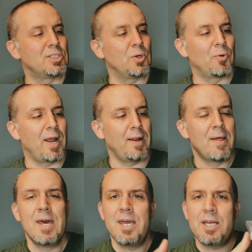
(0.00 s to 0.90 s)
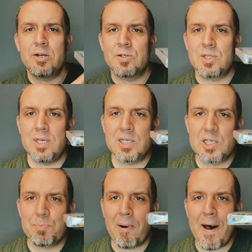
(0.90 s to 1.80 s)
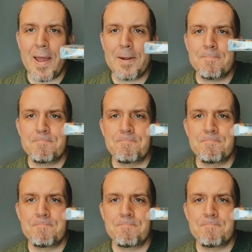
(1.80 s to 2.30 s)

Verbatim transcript: so great. Here's the spine.